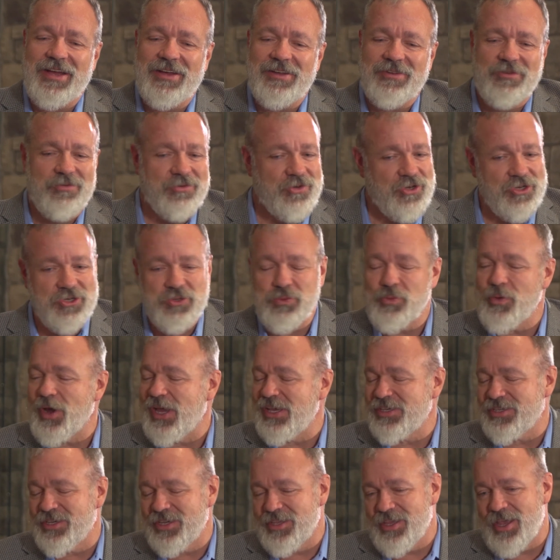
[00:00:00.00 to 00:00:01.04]
just
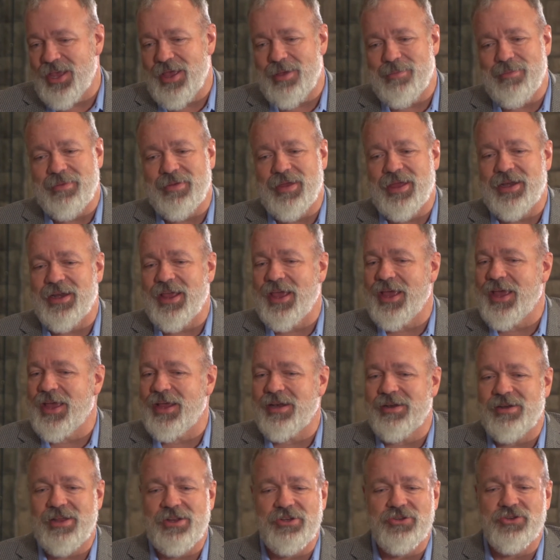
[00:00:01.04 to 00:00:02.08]
raising them and
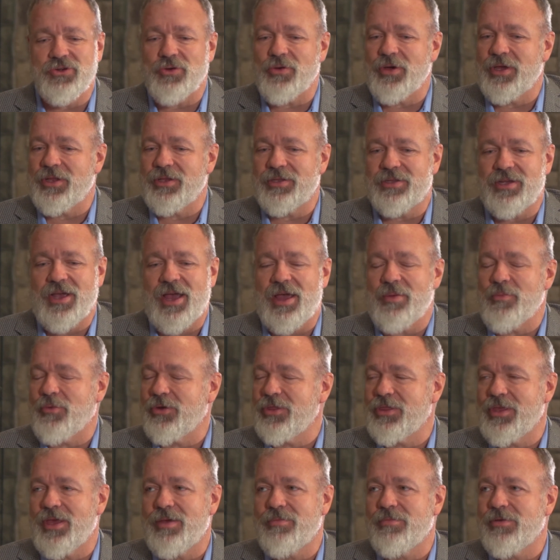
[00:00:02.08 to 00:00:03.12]
enjoying time with
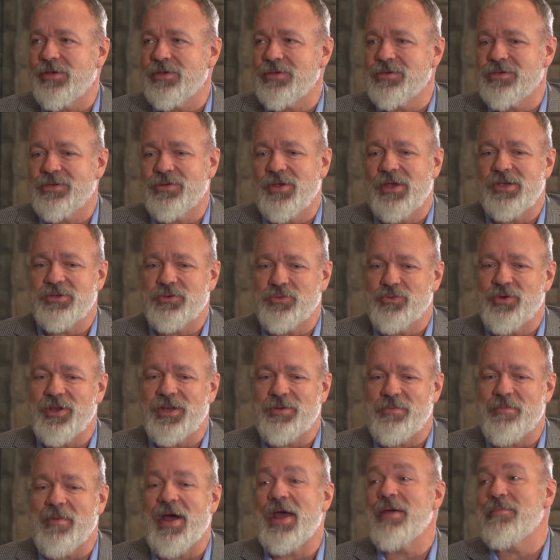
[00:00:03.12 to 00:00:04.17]
them is really
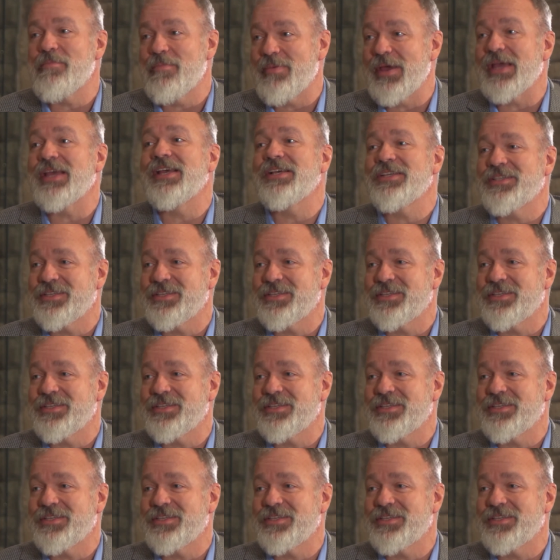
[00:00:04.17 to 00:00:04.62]
my biggest